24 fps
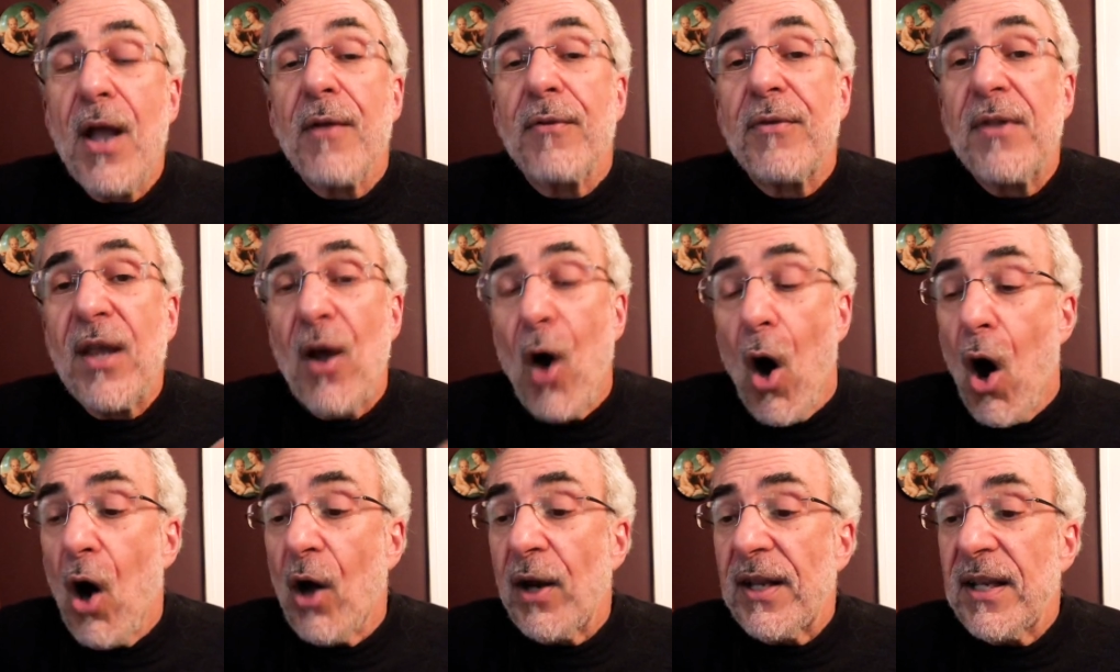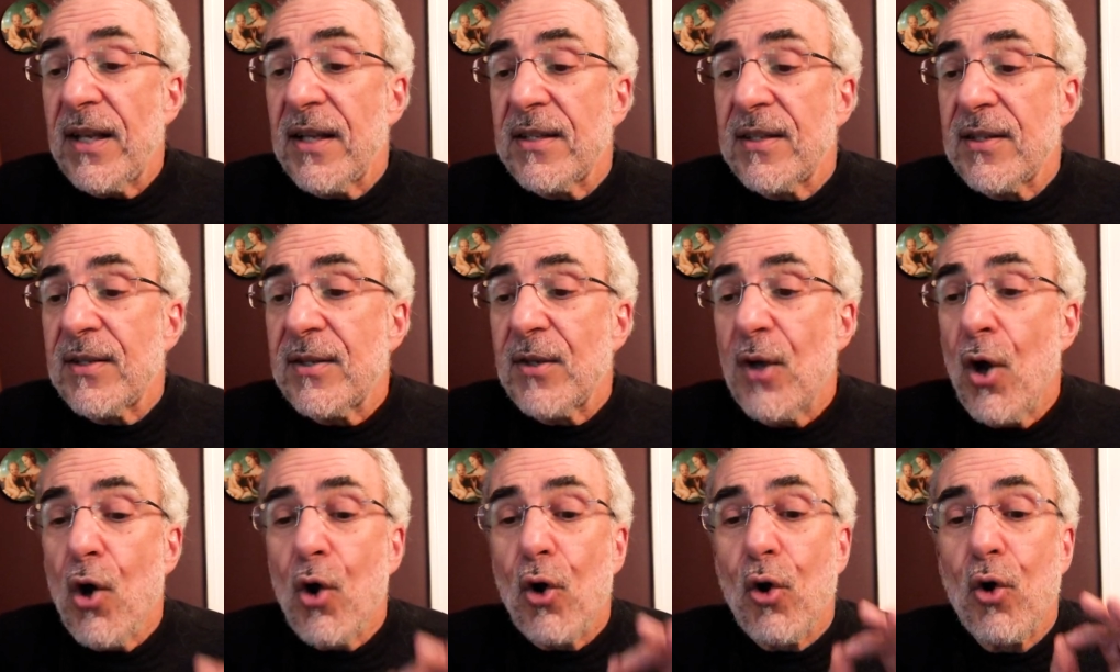the audience
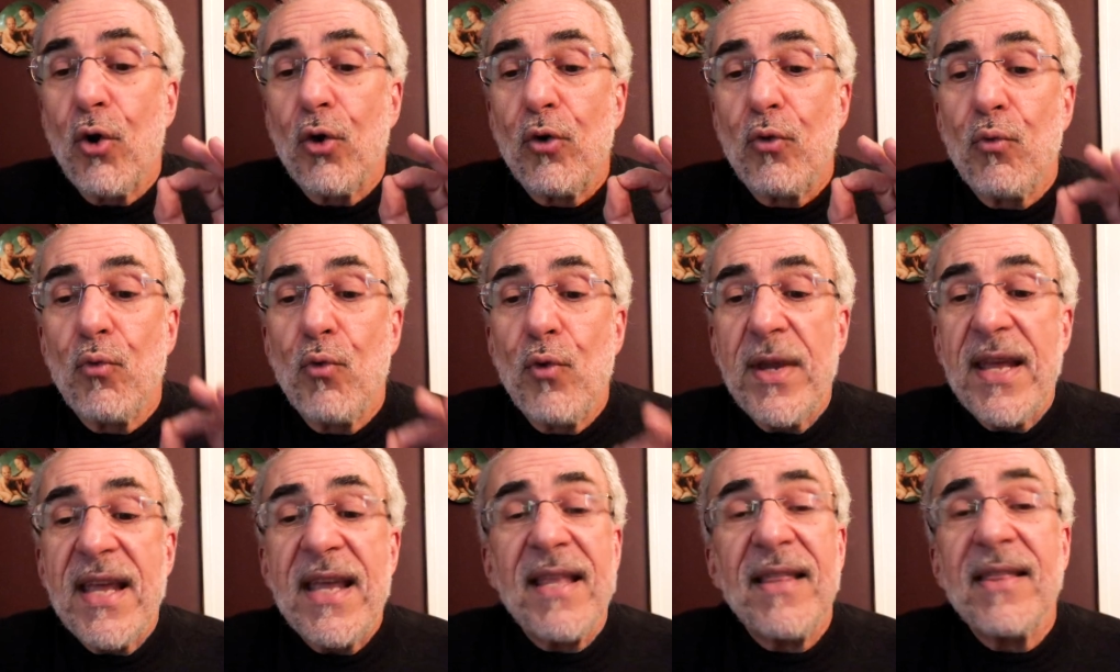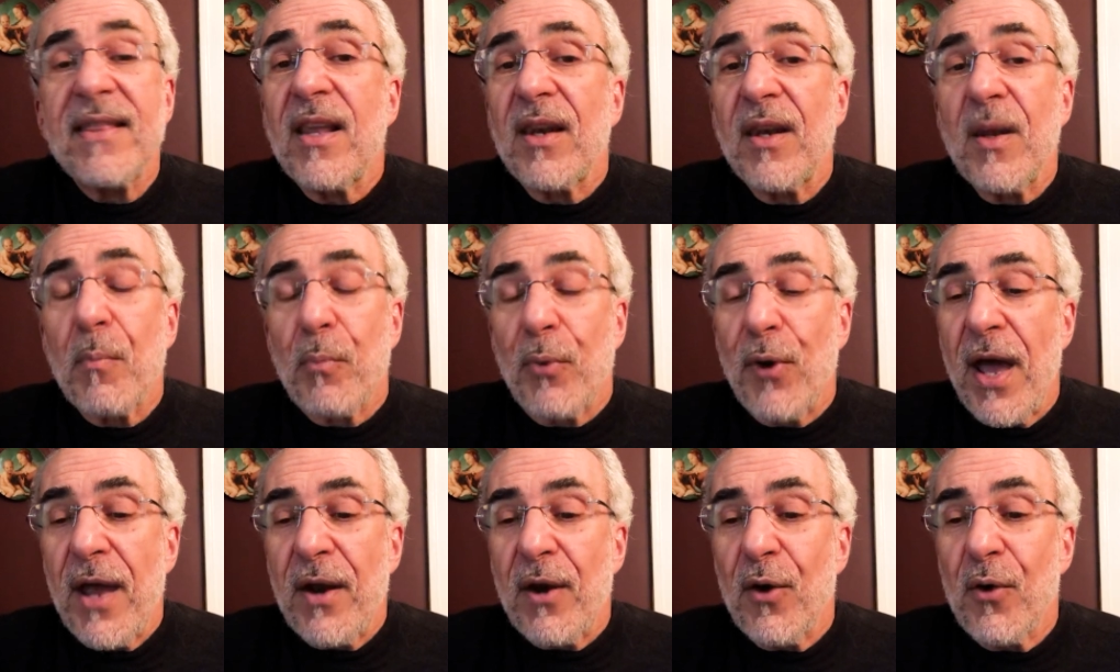could read the
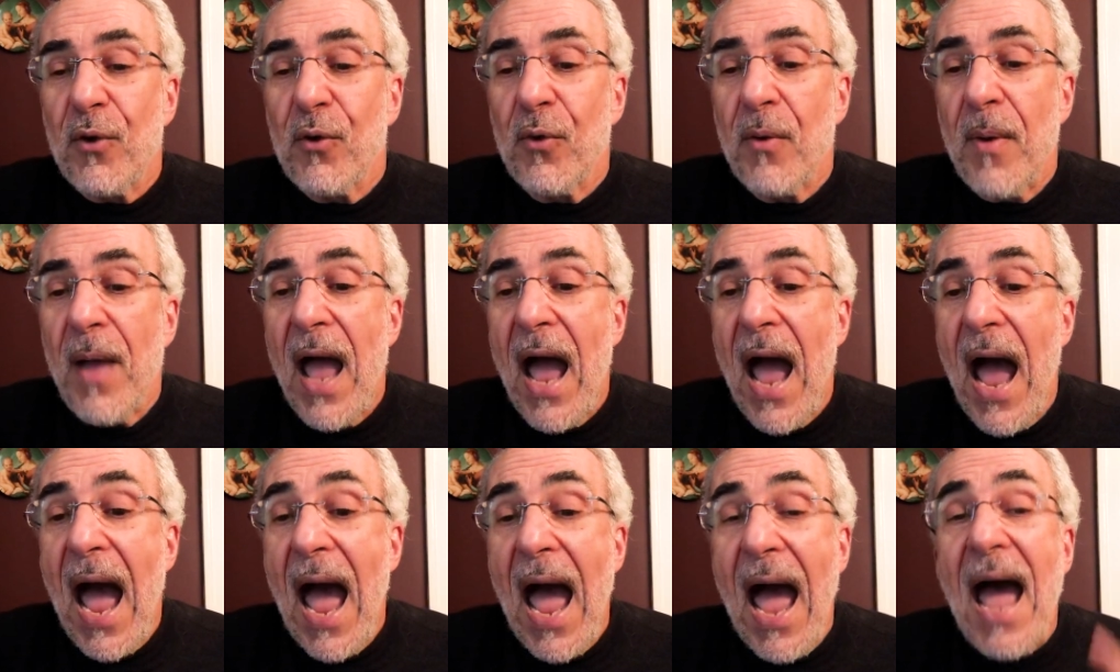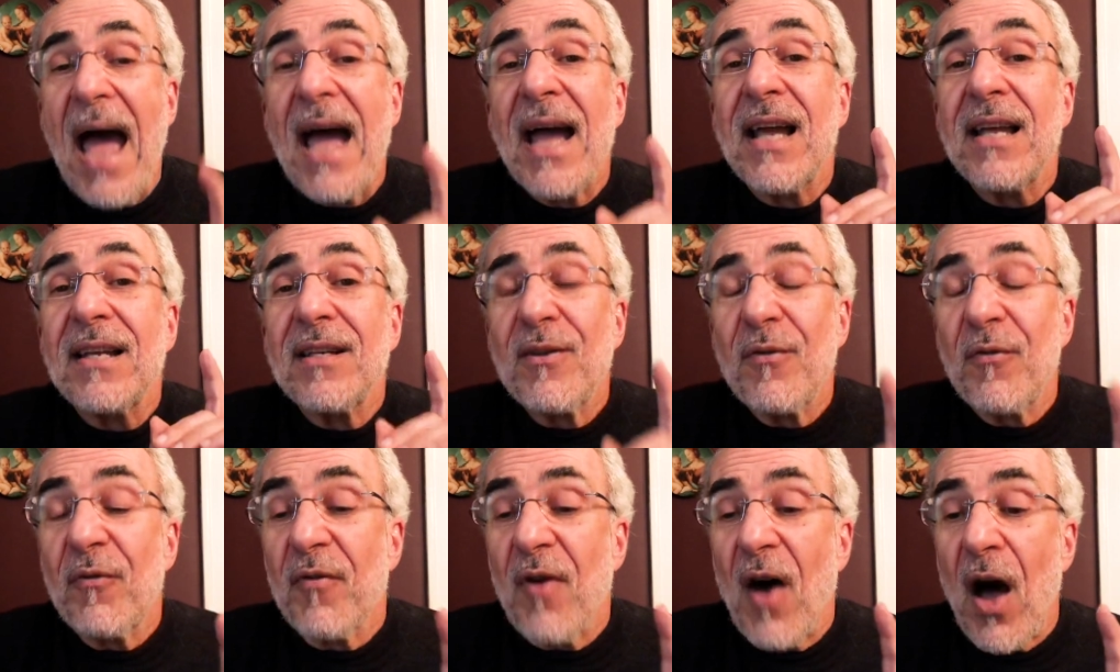libretto and
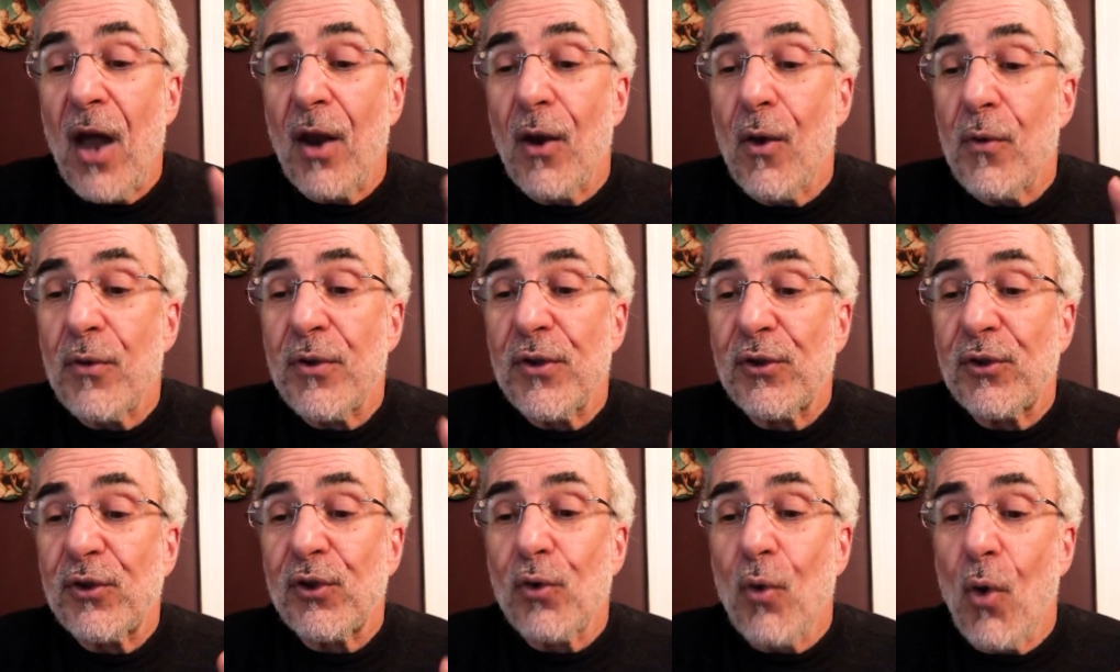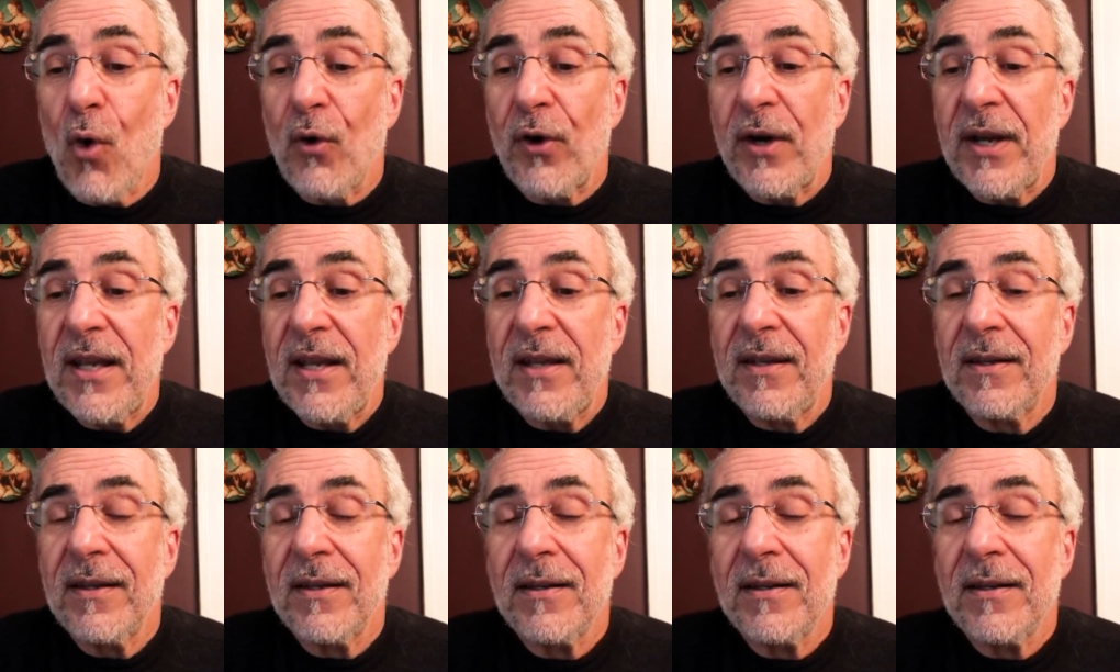follow the story.